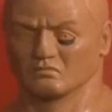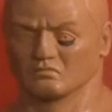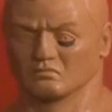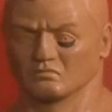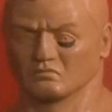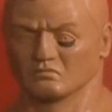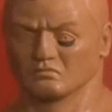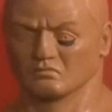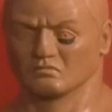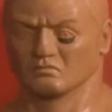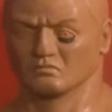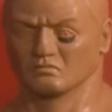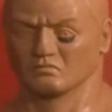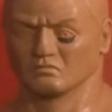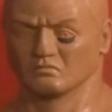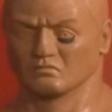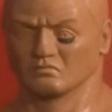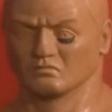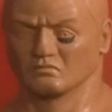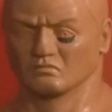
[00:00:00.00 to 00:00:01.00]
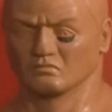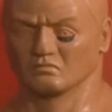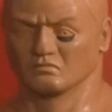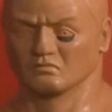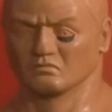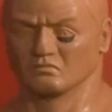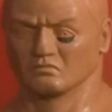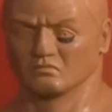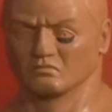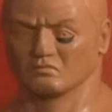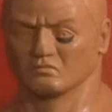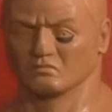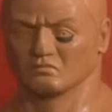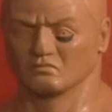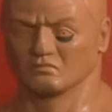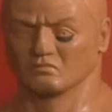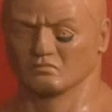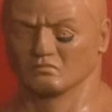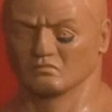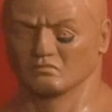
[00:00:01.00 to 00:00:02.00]

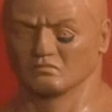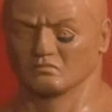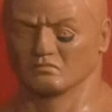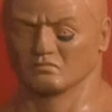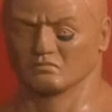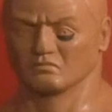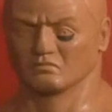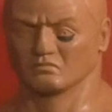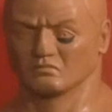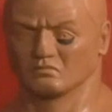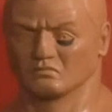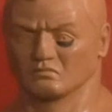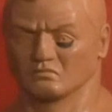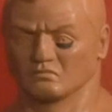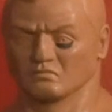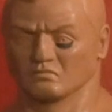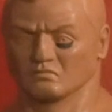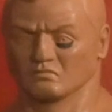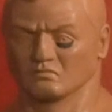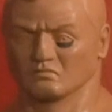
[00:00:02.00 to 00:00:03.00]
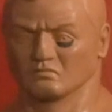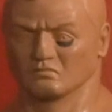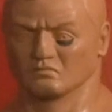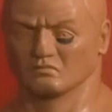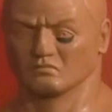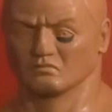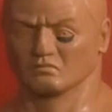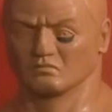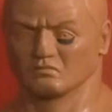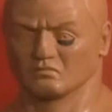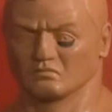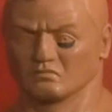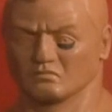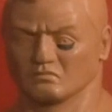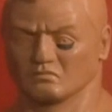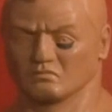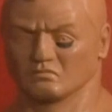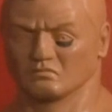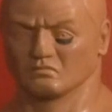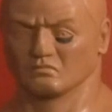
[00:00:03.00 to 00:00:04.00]

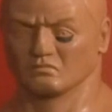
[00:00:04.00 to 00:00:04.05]
(silent)